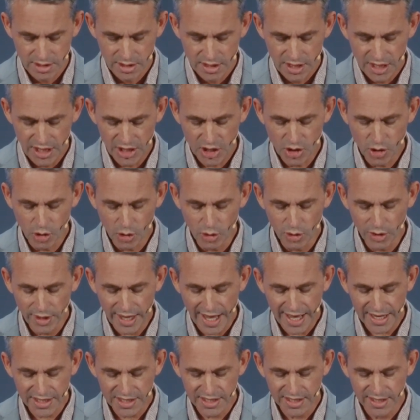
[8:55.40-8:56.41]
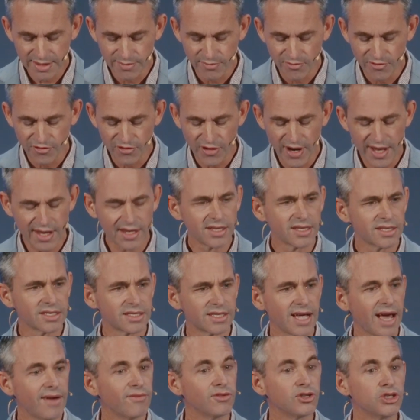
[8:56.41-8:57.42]
He called out to them,
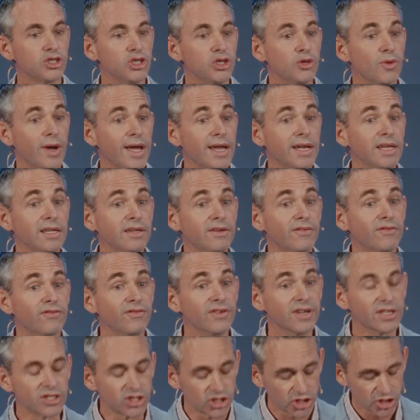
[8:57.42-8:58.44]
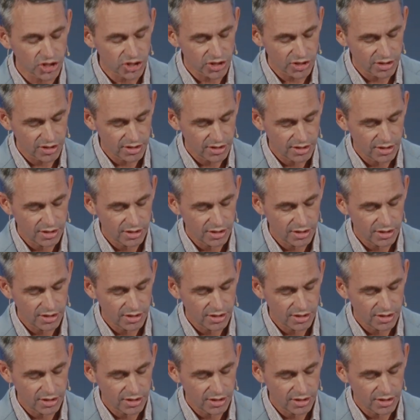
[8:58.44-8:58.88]
Friends, haven't you any fish?